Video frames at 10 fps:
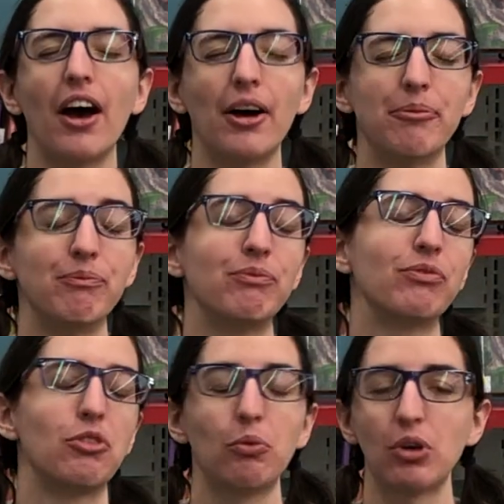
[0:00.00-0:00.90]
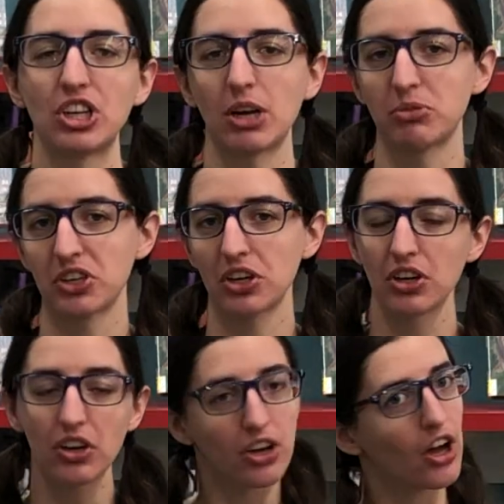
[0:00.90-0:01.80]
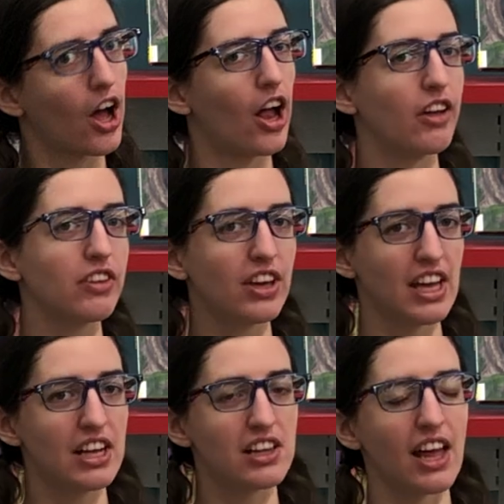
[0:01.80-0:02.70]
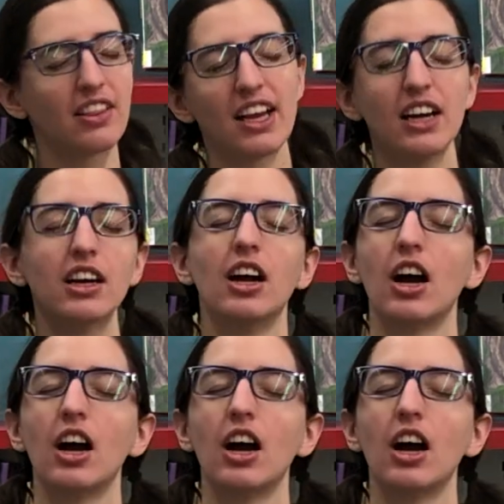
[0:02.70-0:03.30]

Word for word: um, which I'm sure all of you kids out there